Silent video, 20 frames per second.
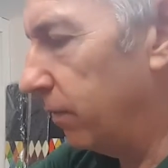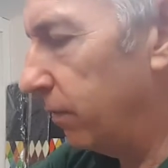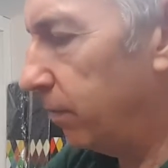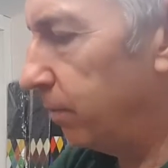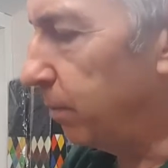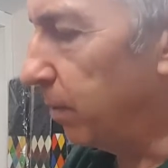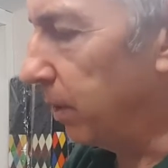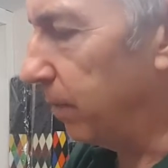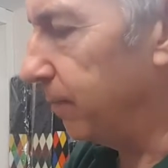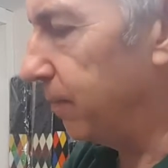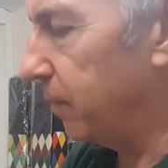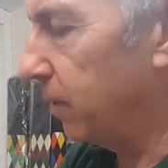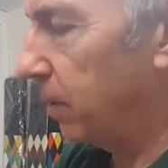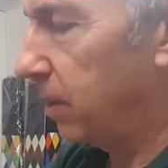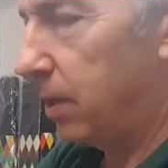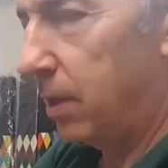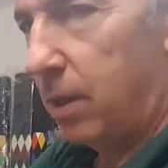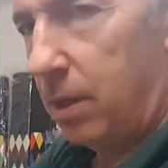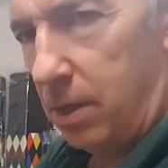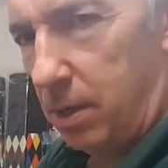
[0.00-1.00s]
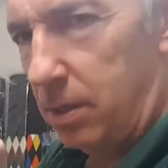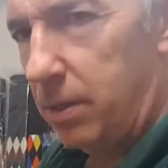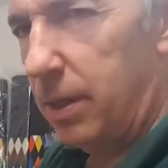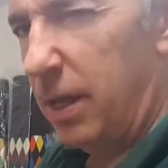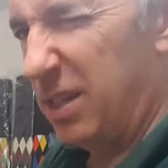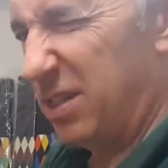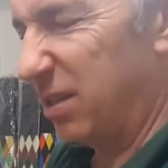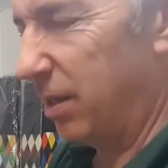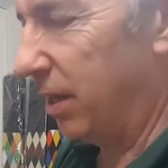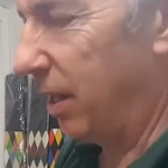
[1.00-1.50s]
but
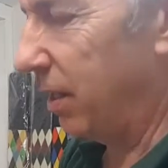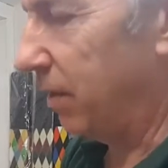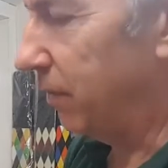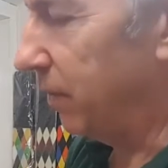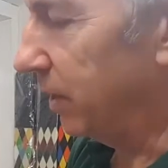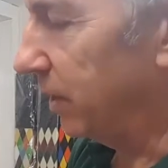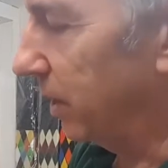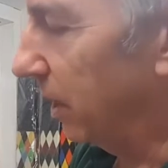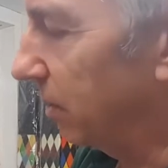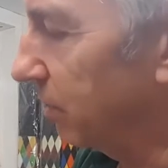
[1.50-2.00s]
that's another video.